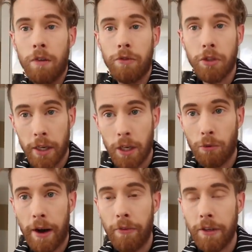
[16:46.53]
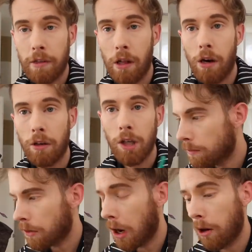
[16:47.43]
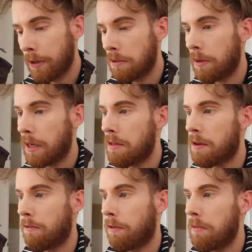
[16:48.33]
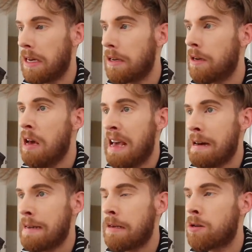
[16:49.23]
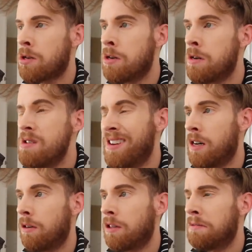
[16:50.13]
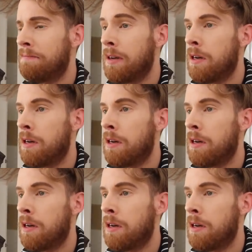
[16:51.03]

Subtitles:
for sticking around this long, for always being there for me, and, you know, just,